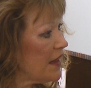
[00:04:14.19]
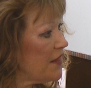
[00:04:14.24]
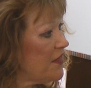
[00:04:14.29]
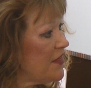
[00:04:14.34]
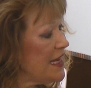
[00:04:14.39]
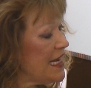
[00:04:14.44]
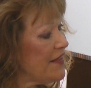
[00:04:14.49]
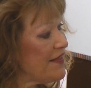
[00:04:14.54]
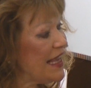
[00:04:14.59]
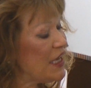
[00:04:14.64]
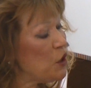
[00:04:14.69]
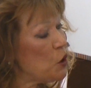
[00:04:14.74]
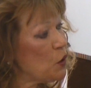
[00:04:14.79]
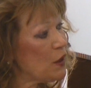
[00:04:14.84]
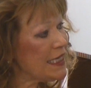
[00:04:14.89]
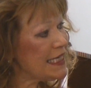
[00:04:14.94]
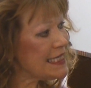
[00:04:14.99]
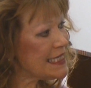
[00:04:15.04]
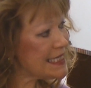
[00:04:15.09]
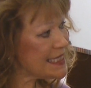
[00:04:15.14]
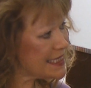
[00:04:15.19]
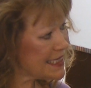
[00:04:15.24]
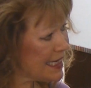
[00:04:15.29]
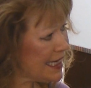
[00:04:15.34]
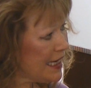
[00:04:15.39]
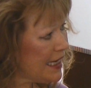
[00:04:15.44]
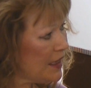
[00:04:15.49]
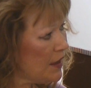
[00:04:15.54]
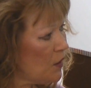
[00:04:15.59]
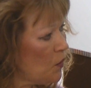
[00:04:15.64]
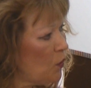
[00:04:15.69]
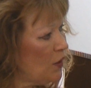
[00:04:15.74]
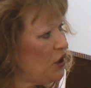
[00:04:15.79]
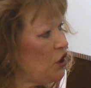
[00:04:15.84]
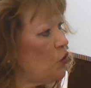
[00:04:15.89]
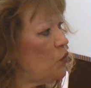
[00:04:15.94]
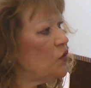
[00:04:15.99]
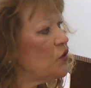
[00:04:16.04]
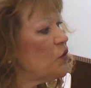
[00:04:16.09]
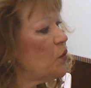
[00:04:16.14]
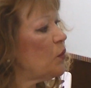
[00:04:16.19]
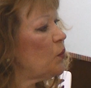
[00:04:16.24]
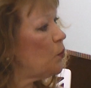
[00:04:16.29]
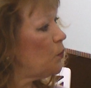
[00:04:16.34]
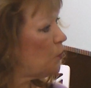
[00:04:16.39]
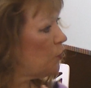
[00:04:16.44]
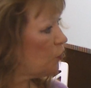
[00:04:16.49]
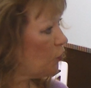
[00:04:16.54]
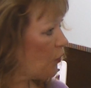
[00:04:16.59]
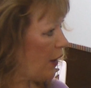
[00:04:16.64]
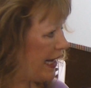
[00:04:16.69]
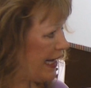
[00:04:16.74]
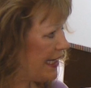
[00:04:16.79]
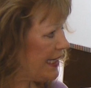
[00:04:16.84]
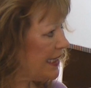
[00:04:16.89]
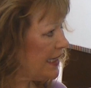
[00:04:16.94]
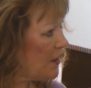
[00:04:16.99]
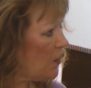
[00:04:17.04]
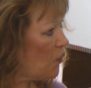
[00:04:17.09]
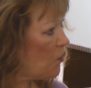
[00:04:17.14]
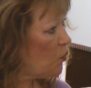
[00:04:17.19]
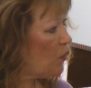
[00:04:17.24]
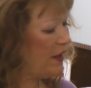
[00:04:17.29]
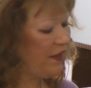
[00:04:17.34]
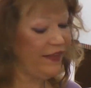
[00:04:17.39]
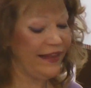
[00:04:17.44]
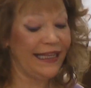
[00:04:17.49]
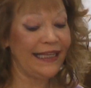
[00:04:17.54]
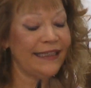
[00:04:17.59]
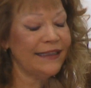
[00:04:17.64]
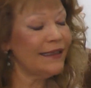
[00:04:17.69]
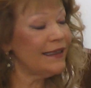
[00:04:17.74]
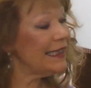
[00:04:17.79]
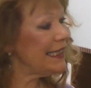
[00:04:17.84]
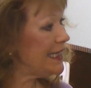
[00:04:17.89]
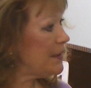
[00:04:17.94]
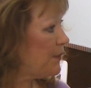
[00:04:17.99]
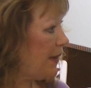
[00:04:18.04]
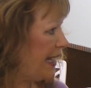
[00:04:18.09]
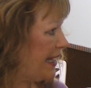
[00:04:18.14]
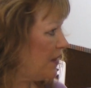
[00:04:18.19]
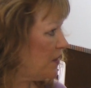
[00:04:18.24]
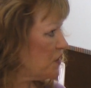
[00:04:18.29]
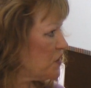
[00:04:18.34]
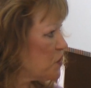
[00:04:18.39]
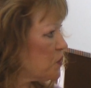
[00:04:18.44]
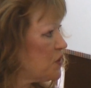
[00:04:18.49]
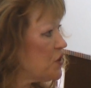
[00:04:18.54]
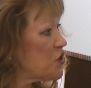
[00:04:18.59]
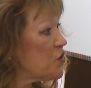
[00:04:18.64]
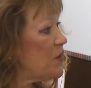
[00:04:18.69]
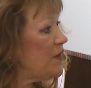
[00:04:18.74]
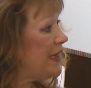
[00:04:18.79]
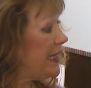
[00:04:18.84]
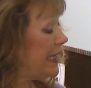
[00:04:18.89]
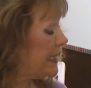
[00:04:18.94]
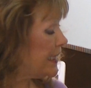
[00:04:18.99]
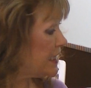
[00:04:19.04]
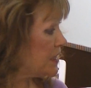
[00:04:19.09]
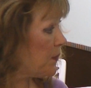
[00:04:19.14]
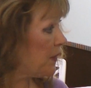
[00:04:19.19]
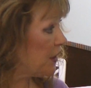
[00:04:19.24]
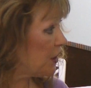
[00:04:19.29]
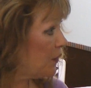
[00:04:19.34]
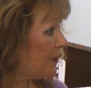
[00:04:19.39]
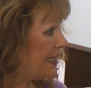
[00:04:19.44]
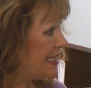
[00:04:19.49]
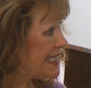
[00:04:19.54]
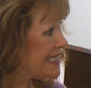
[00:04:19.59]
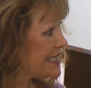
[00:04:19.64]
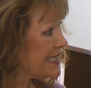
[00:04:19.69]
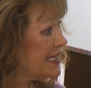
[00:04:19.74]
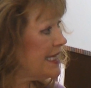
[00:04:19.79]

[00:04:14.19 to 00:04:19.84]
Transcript: thing that you can see when you were praying, or when the Klingbeils were doing the experiments